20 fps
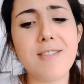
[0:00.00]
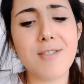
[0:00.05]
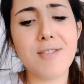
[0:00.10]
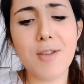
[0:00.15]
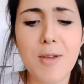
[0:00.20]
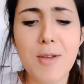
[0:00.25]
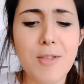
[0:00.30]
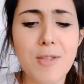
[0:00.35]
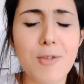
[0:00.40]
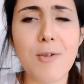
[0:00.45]
so
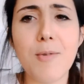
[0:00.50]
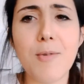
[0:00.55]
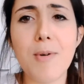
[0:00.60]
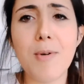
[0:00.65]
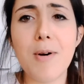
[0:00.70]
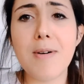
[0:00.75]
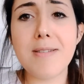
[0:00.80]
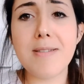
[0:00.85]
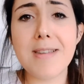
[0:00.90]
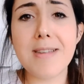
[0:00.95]
I thought,
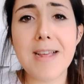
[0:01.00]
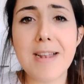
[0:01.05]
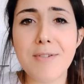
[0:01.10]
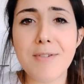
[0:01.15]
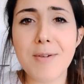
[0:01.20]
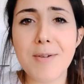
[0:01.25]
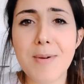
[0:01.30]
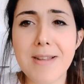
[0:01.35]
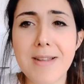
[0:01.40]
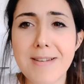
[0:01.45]
well, I'll tell
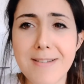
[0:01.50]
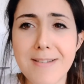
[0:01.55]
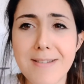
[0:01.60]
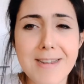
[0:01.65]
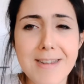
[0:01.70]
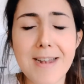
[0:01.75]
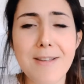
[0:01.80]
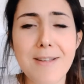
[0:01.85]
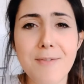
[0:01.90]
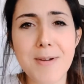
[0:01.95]

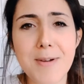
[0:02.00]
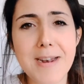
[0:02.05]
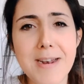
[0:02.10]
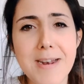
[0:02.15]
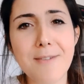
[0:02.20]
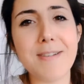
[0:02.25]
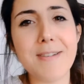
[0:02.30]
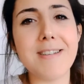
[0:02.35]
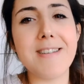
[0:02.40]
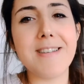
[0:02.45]
everyone
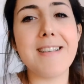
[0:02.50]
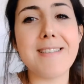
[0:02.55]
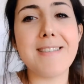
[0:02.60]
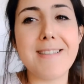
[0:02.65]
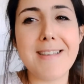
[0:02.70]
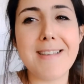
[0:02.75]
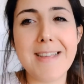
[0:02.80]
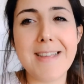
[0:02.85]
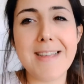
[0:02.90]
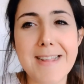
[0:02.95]
how
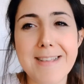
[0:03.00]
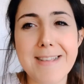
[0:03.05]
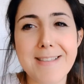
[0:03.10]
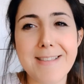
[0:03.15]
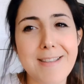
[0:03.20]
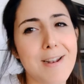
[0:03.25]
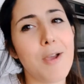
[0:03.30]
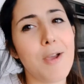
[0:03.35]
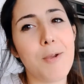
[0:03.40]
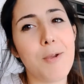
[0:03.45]
fantastic it is,
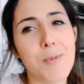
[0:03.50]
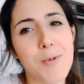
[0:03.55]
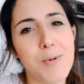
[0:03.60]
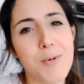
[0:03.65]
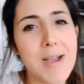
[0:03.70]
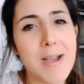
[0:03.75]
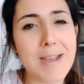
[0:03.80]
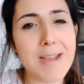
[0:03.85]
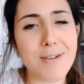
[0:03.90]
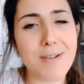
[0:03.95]
and I hope you
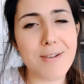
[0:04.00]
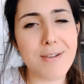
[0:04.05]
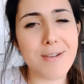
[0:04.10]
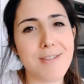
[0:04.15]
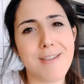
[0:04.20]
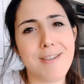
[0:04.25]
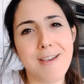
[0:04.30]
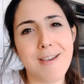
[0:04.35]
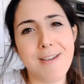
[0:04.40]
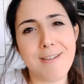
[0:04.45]
all head over
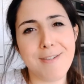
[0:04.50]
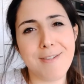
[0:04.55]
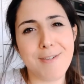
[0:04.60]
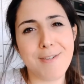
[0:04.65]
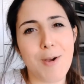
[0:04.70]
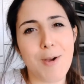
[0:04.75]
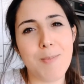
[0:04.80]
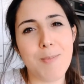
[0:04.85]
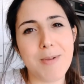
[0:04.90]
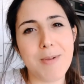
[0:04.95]
to her
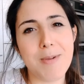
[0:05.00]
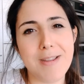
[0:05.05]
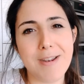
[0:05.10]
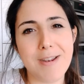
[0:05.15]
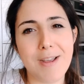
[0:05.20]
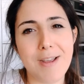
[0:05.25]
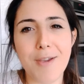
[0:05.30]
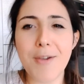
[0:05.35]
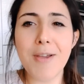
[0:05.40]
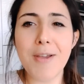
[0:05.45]
shop and, you
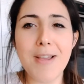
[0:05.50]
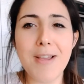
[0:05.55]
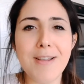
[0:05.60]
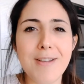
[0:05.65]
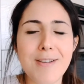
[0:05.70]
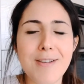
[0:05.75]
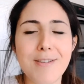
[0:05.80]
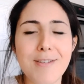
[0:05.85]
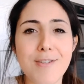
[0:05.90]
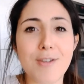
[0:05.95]
know,
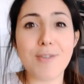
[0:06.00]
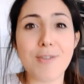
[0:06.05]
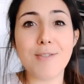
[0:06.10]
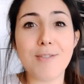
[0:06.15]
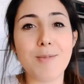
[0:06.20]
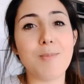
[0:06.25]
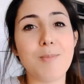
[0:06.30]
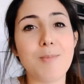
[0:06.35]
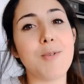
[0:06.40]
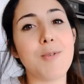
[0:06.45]
show
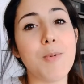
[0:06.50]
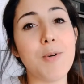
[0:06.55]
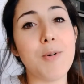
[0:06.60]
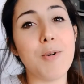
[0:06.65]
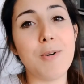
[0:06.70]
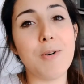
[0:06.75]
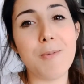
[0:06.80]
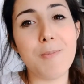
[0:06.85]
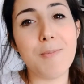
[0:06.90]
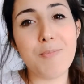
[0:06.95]
some
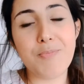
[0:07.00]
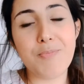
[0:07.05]
support.